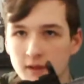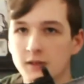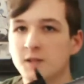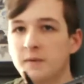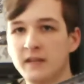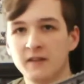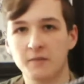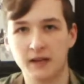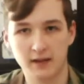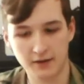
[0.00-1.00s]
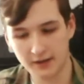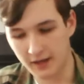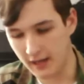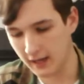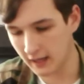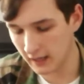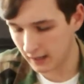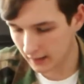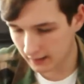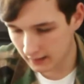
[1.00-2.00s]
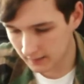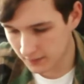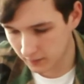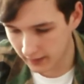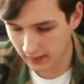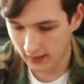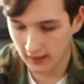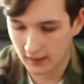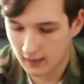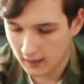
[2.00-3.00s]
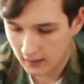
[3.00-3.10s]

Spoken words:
Speaking of battery, it comes with a